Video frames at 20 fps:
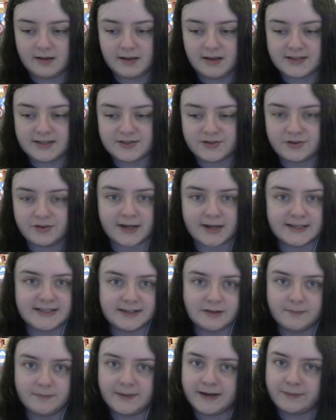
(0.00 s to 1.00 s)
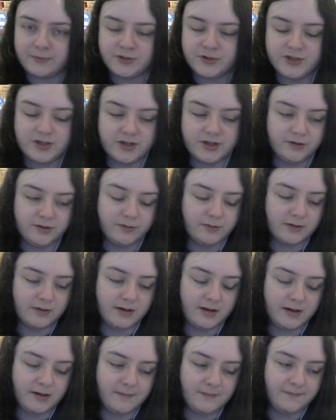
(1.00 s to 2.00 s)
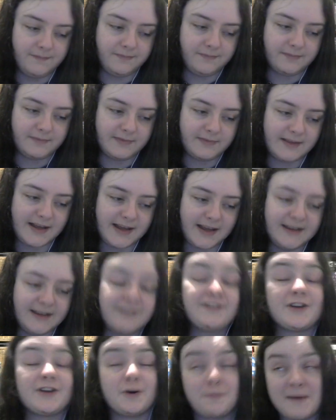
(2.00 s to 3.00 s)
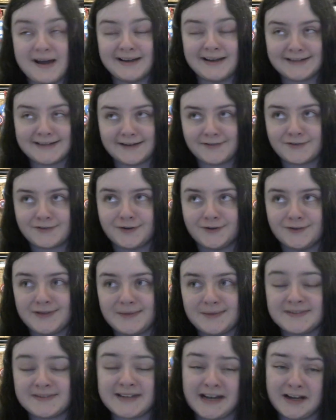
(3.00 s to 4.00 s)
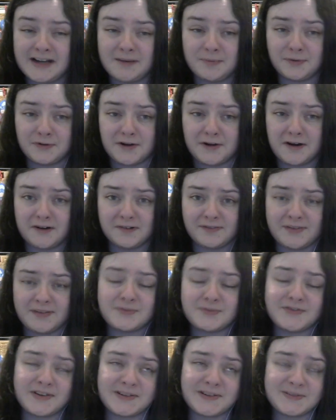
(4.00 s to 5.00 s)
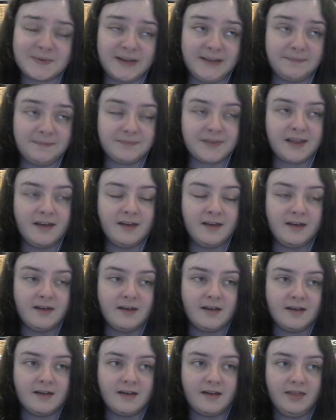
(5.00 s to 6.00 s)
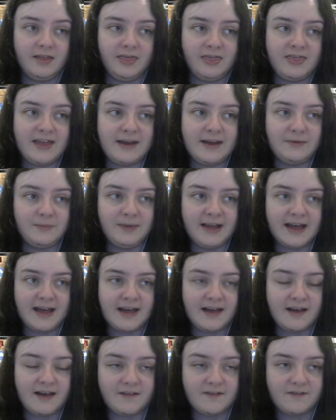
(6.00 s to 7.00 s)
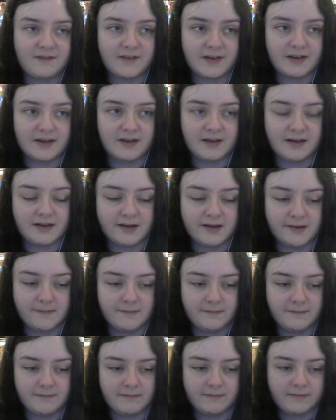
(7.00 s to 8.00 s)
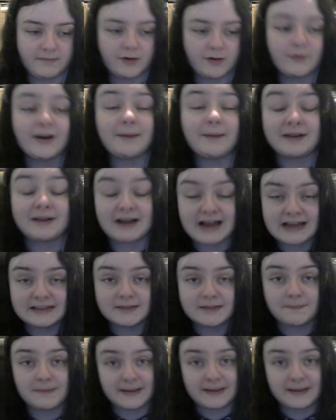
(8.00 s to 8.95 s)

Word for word: it's not ideal, but it would do. Um, and if the old man is telling the truth, him staying up on guard with them is very sweet. Then we have, um, oh, and I'm glad that